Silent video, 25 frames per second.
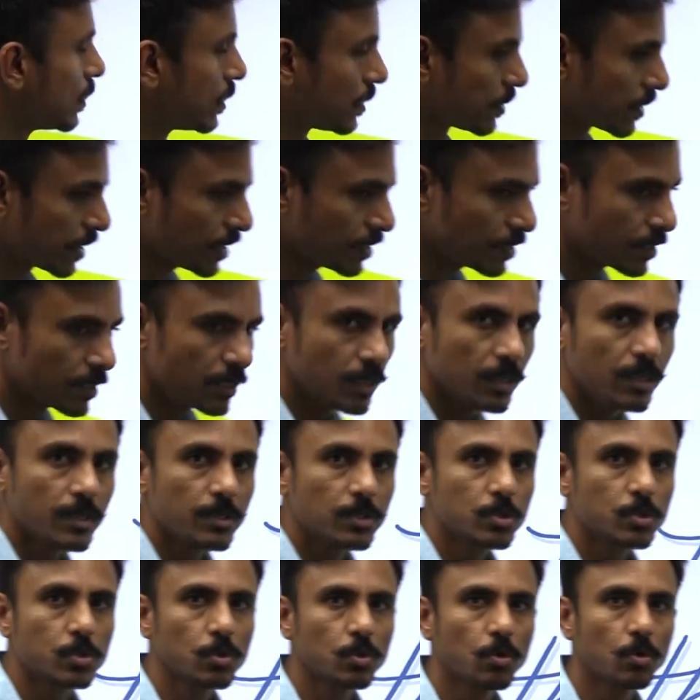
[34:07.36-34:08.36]
right?
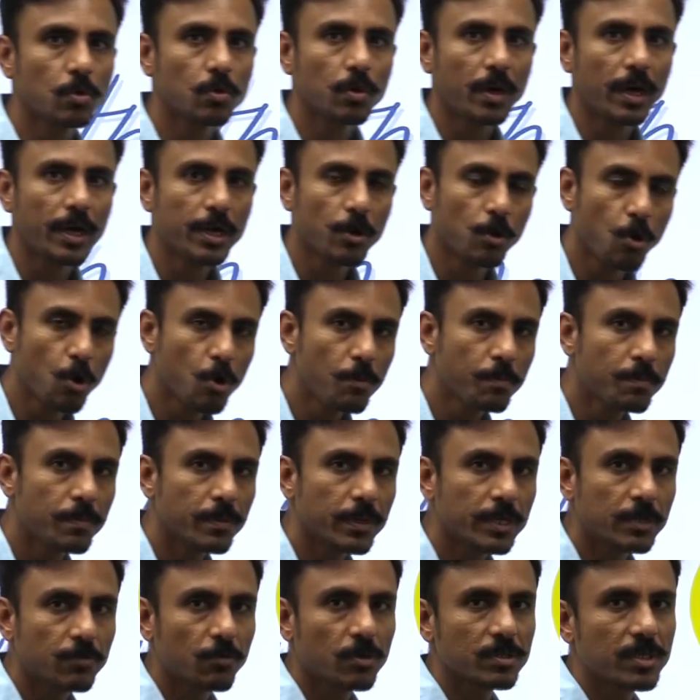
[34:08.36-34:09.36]
So I hope
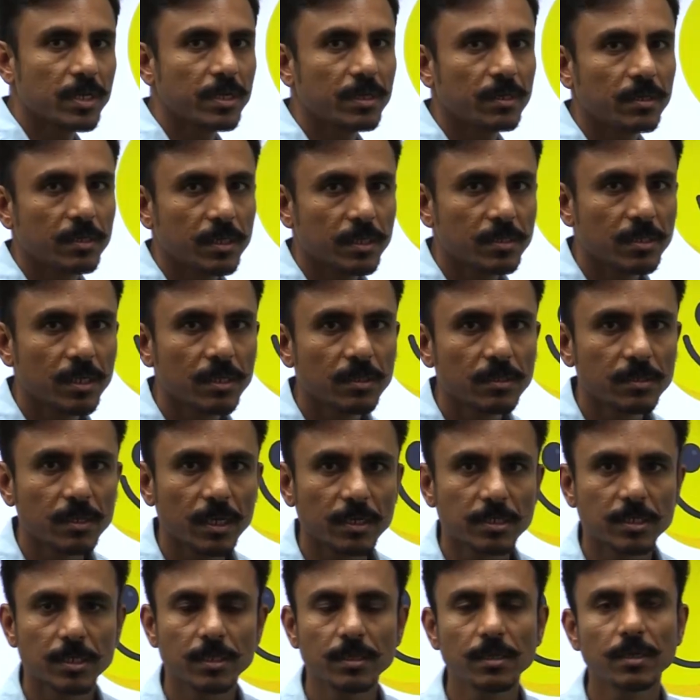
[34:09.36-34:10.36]
it was an interesting
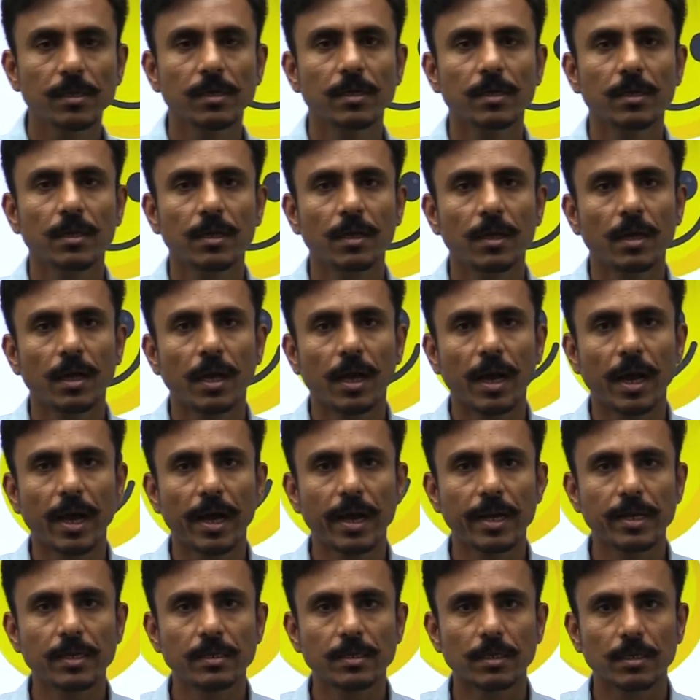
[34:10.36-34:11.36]
session,
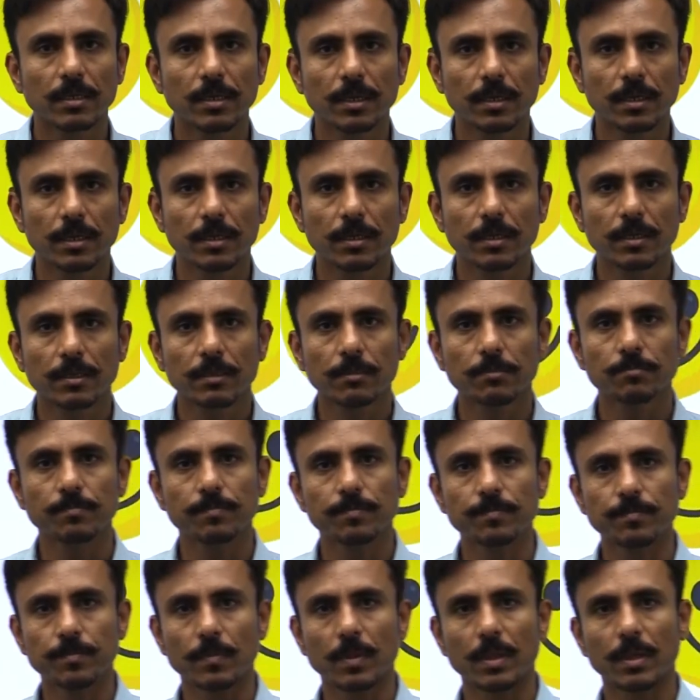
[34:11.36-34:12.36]
and
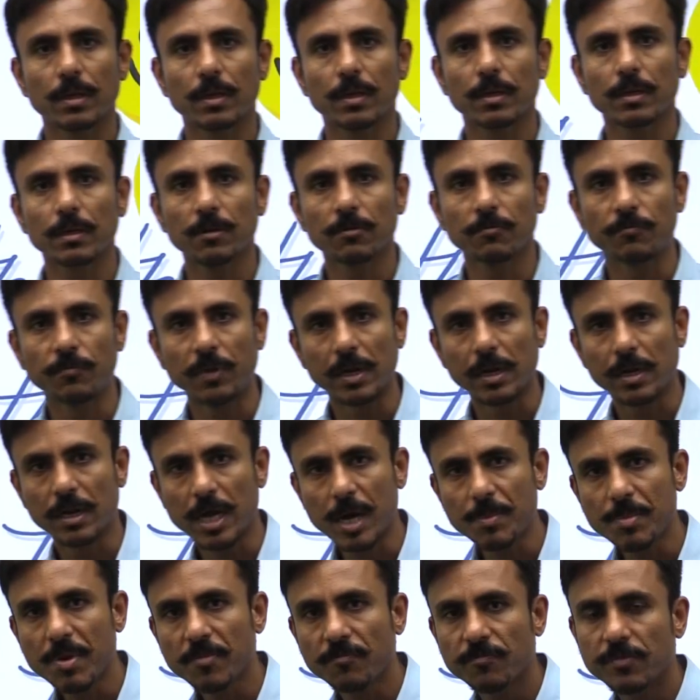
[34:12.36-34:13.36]
we'll
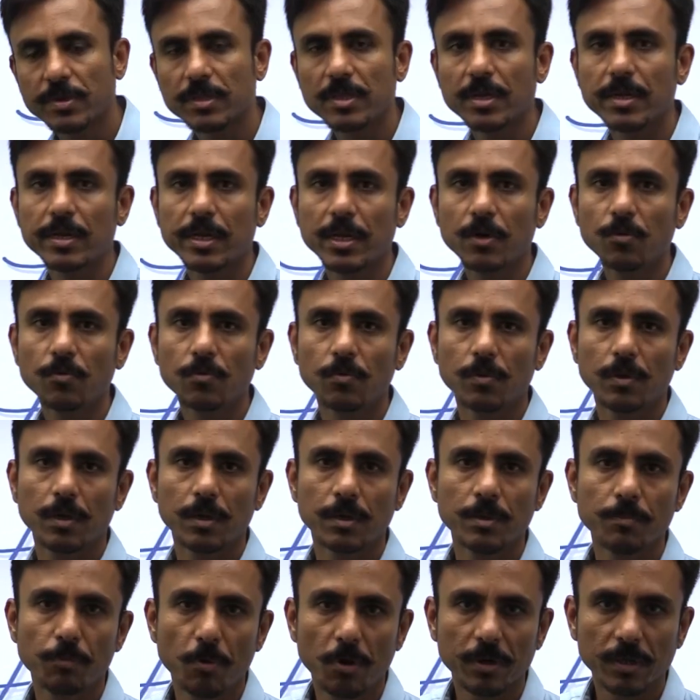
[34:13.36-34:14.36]
come up with a new
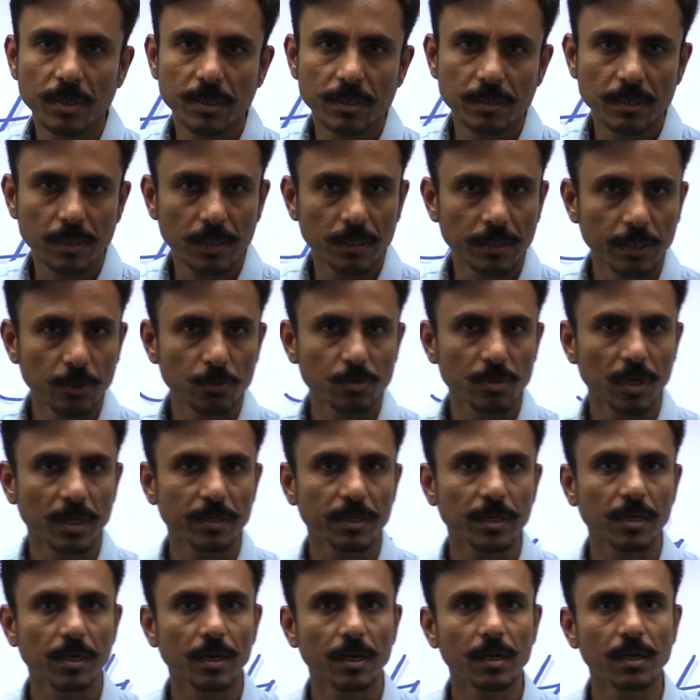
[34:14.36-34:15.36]
important news
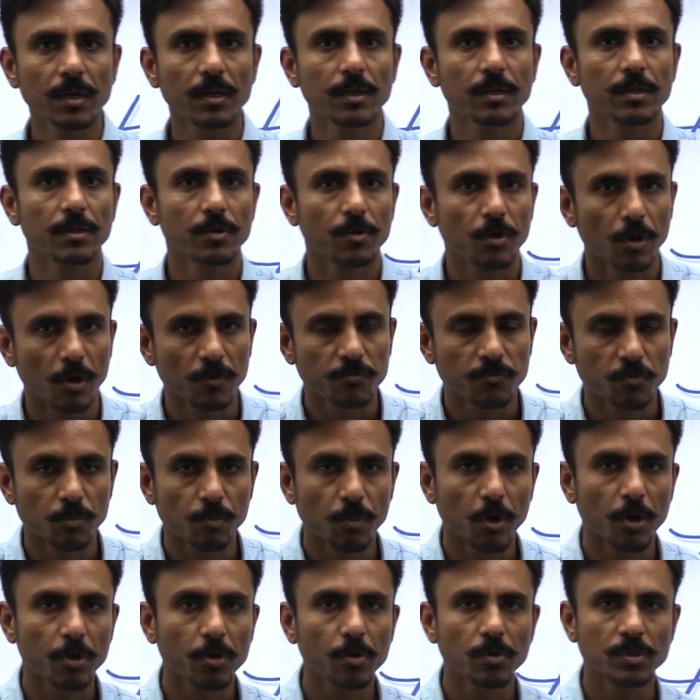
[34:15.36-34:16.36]
article of
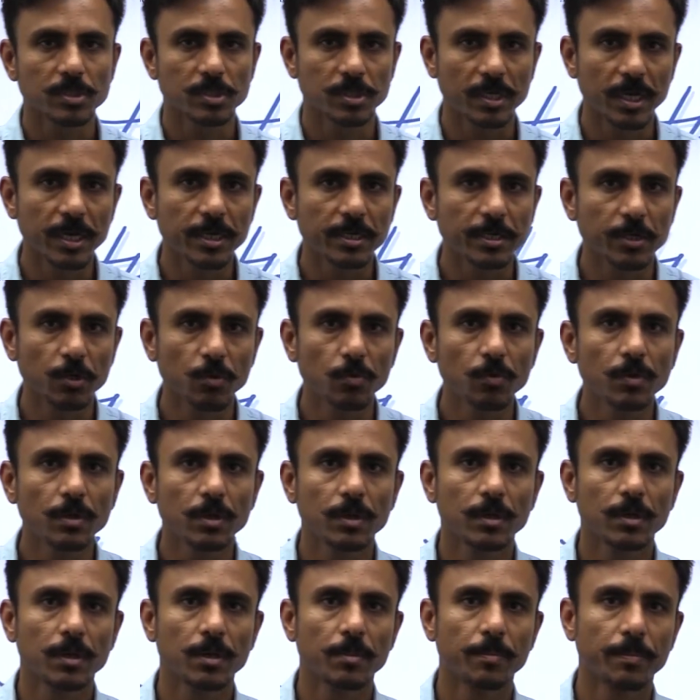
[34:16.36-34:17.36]
tomorrow. Stay tuned.
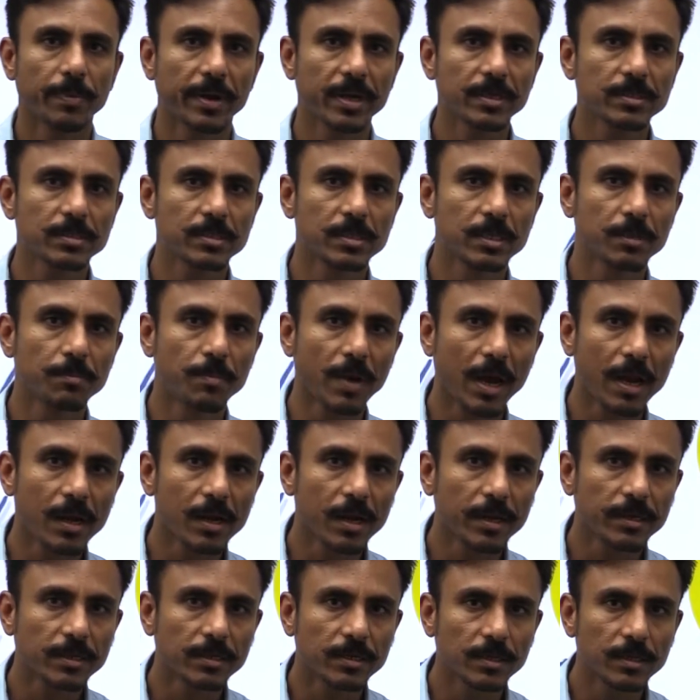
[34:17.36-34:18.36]
Press the bell
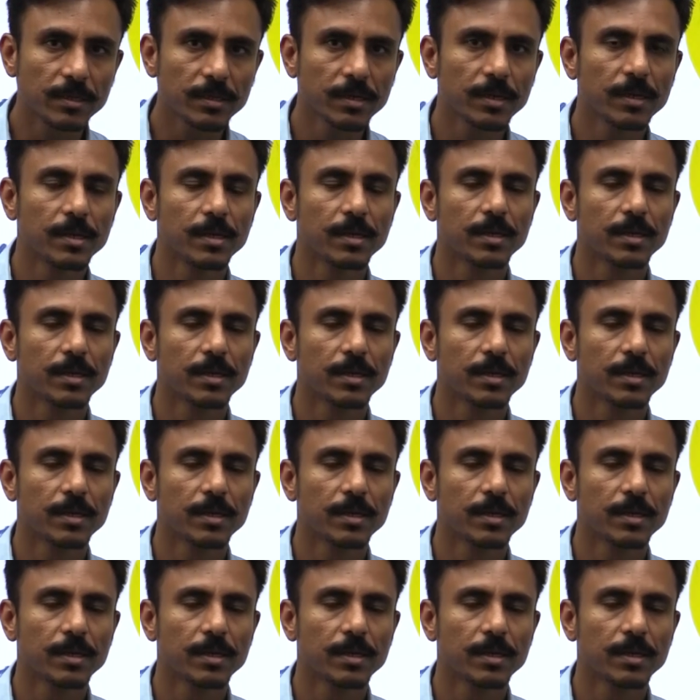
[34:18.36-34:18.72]
icon,